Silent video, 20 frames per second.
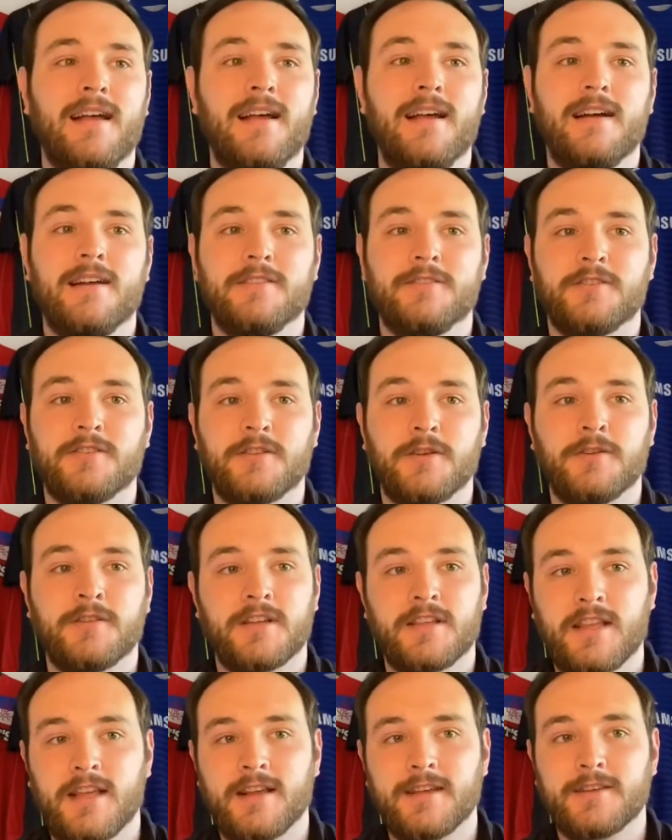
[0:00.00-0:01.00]
and just
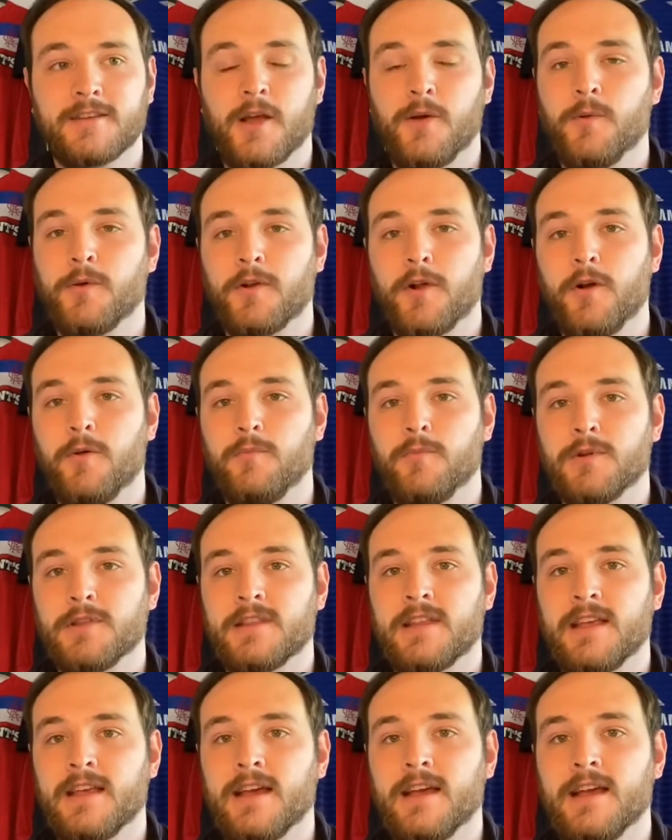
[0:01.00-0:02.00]
other things going on.
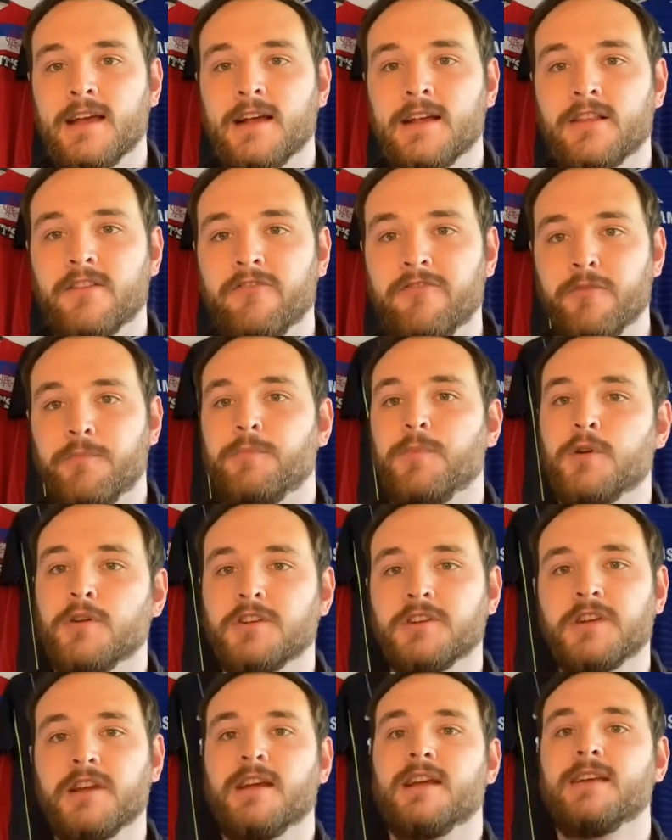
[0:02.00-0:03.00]
But the football
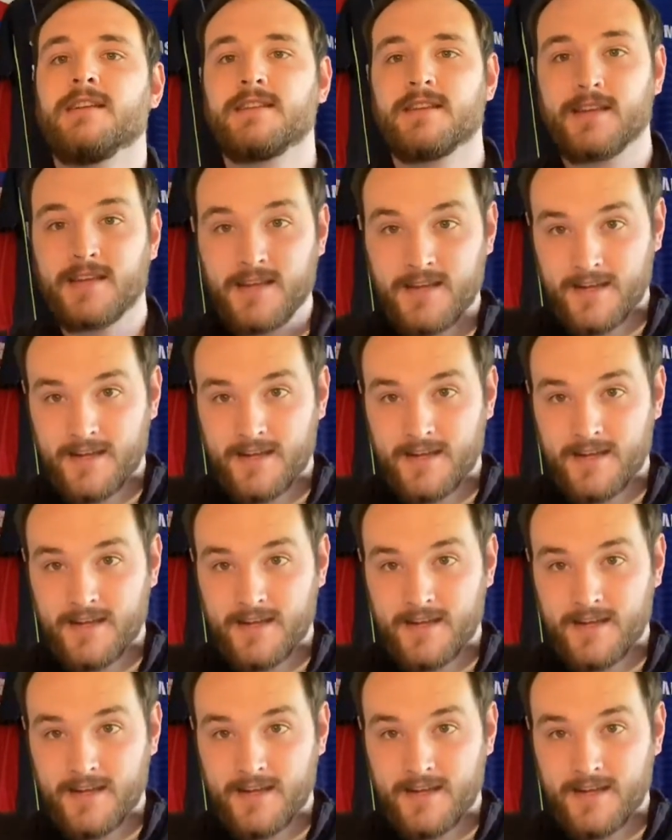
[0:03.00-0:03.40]
shirt